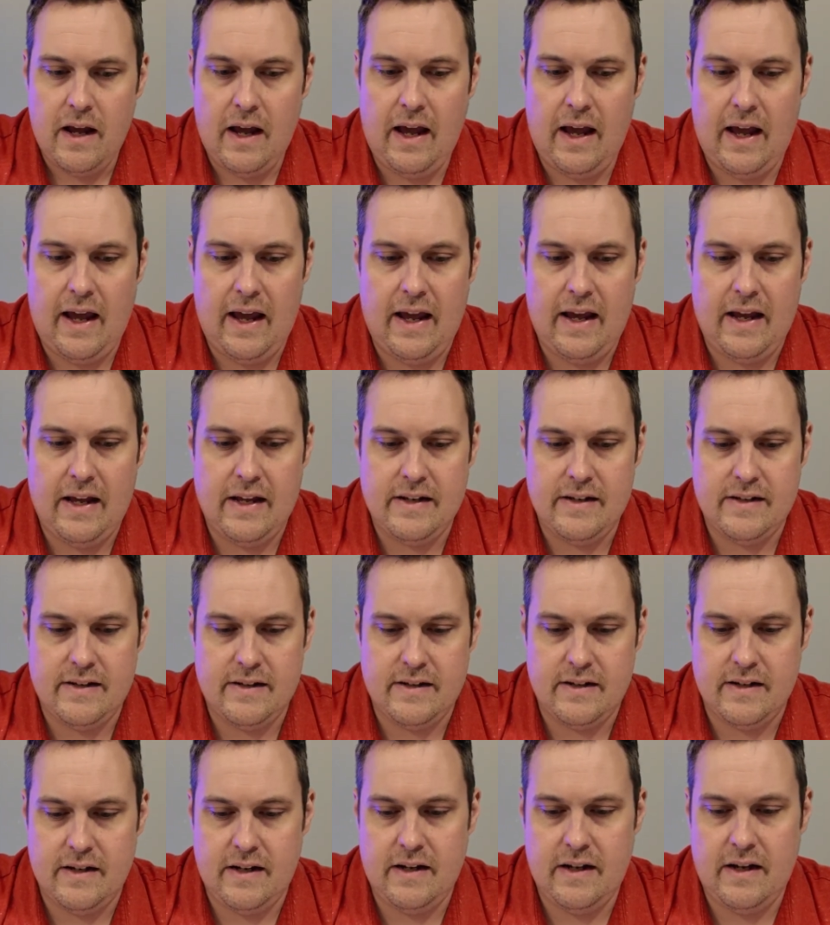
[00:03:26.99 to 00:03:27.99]

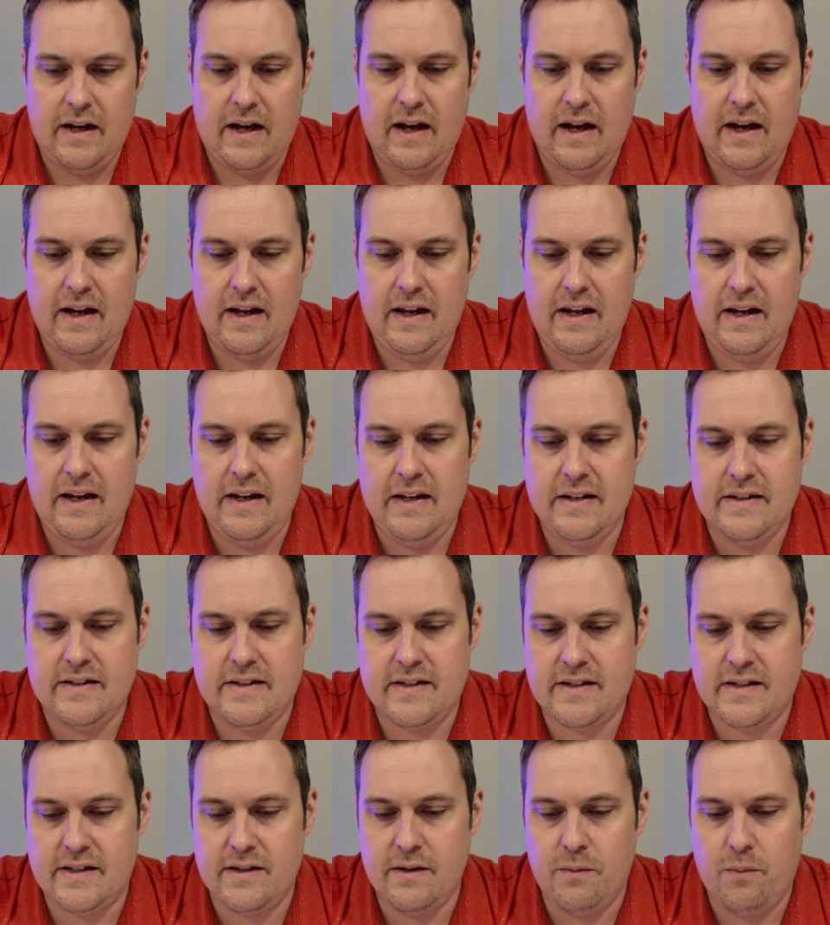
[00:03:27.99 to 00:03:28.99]
And
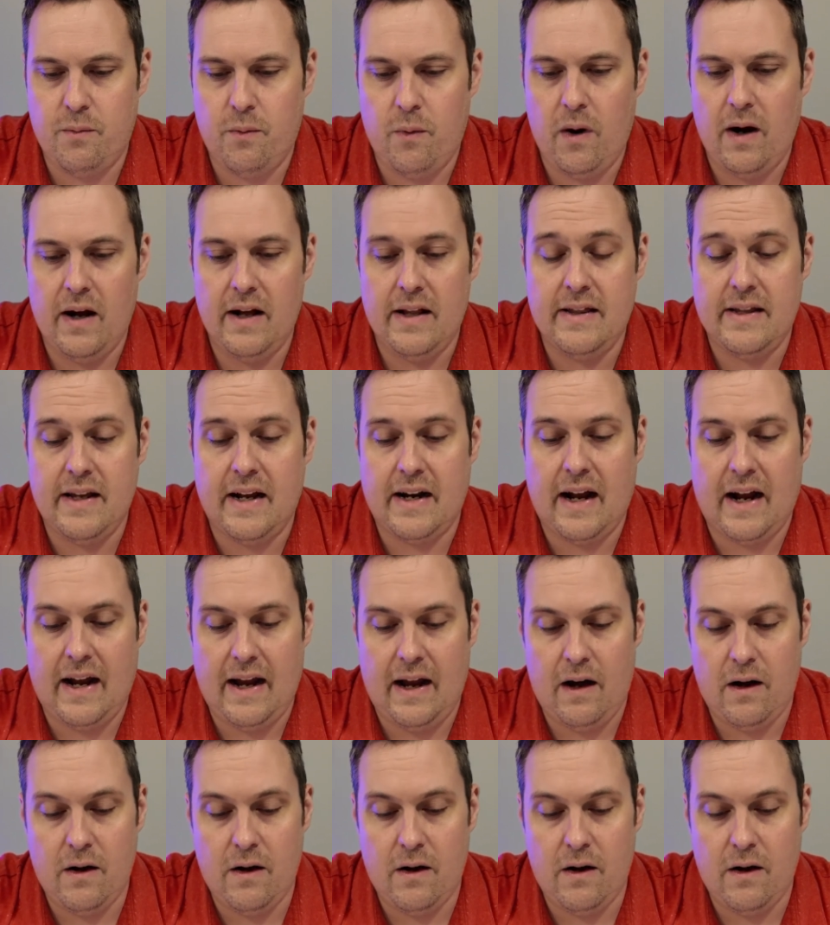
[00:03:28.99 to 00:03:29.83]
it's the one that I